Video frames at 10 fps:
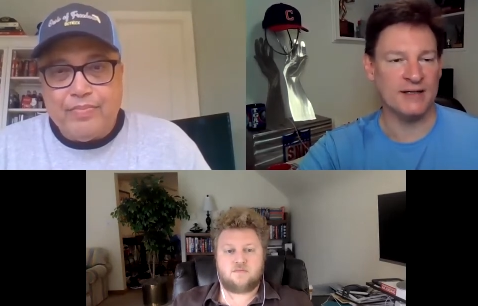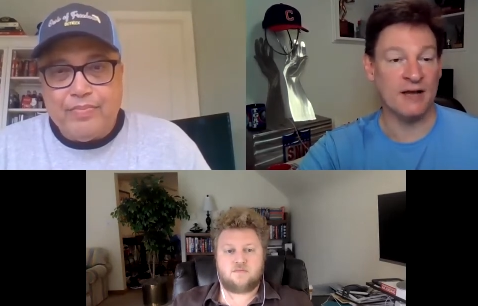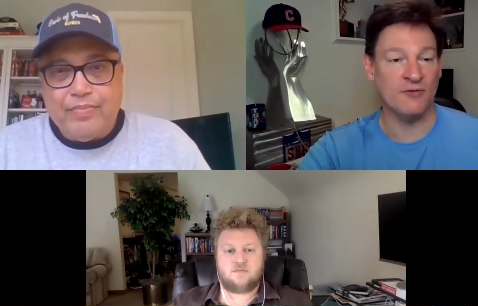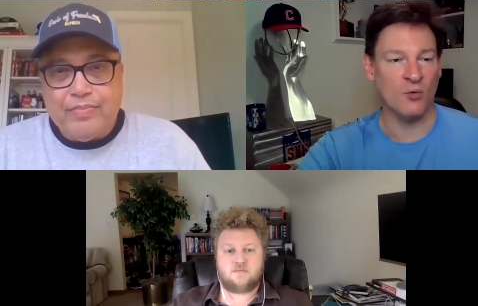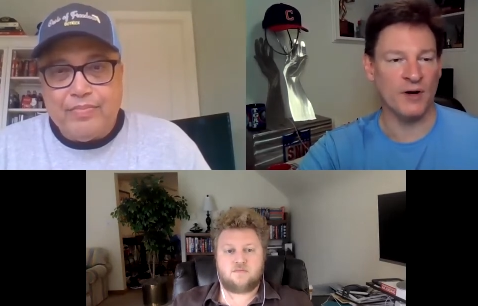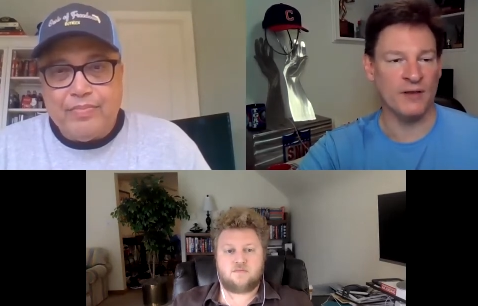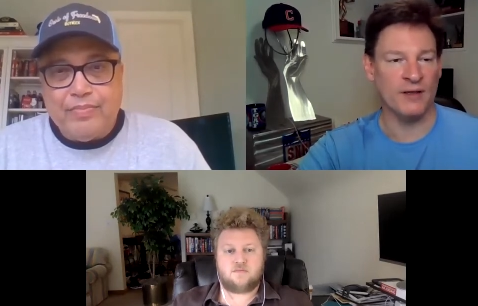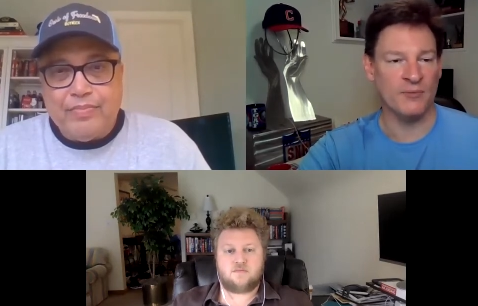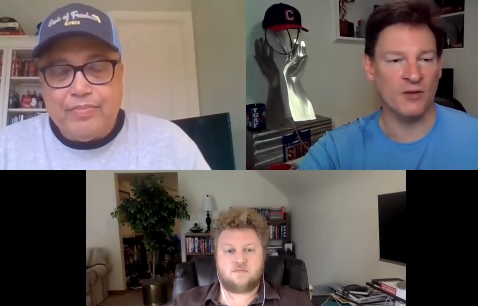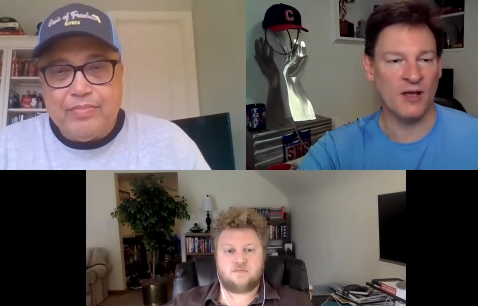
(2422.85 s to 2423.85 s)
Speaker 1: Denver, one of
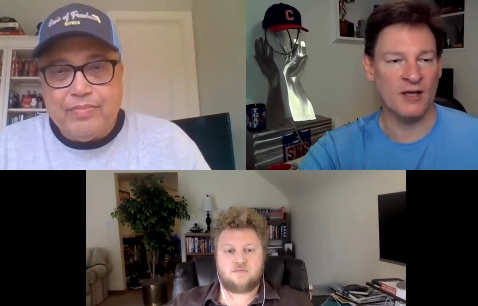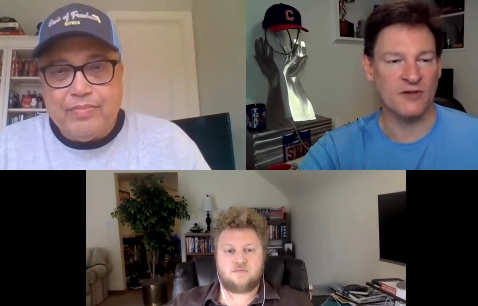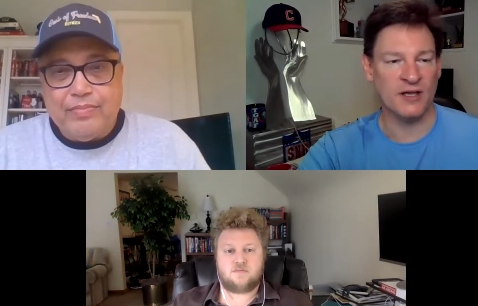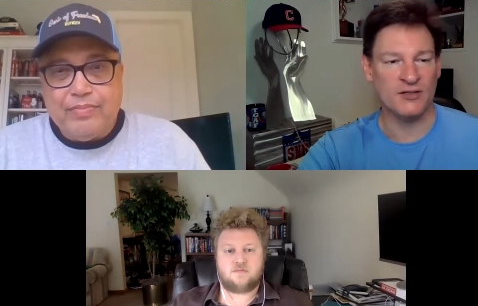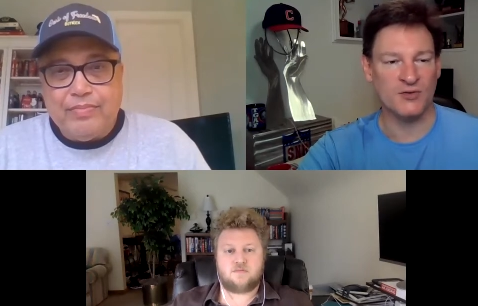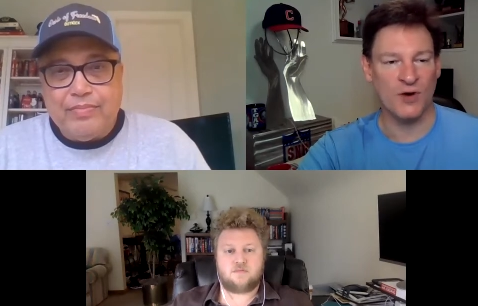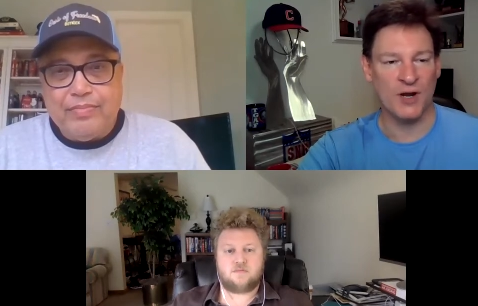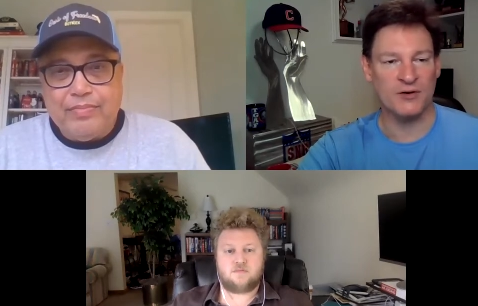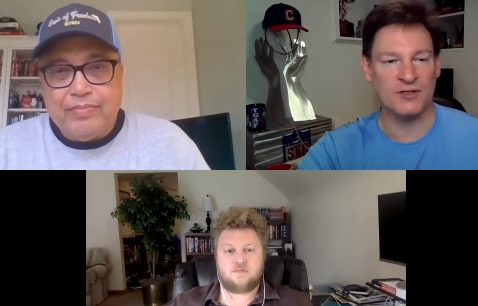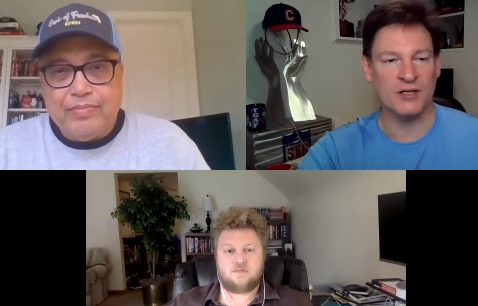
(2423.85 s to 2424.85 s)
them. The Las Vegas
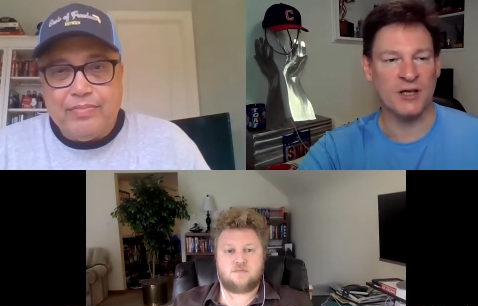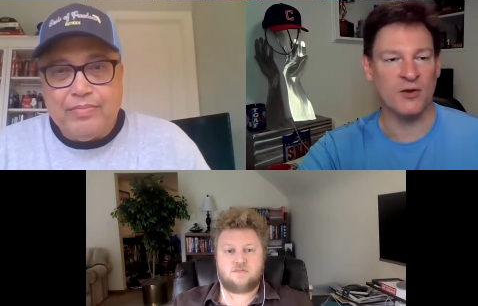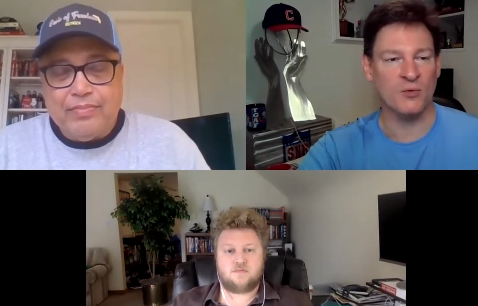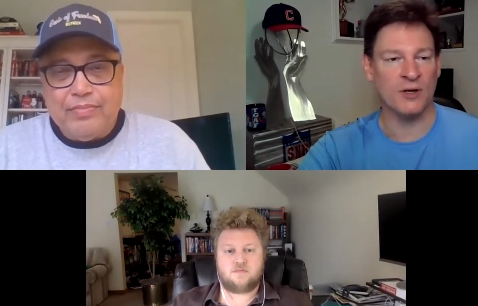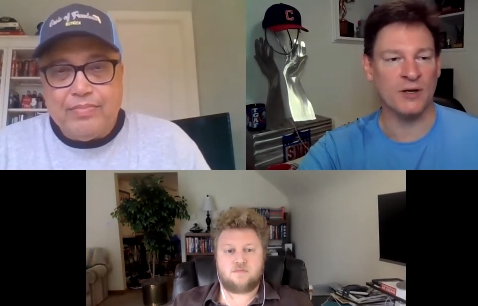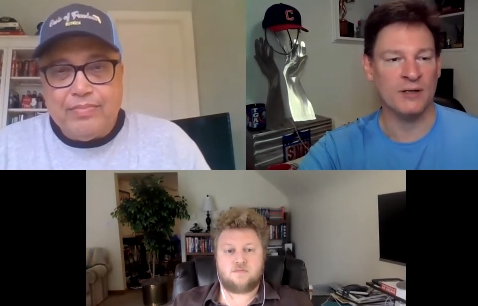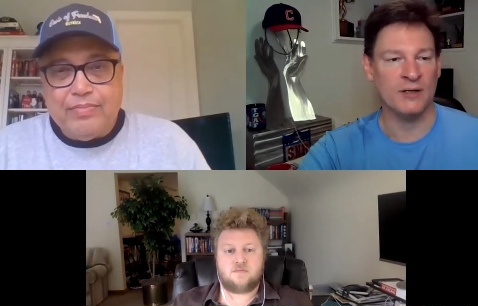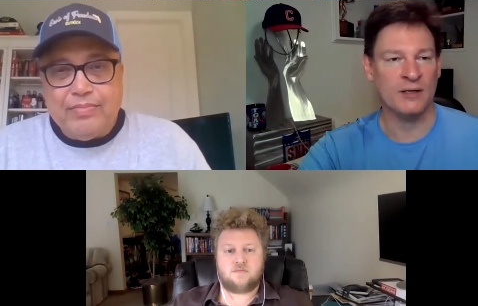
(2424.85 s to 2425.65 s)
Raiders, the other one.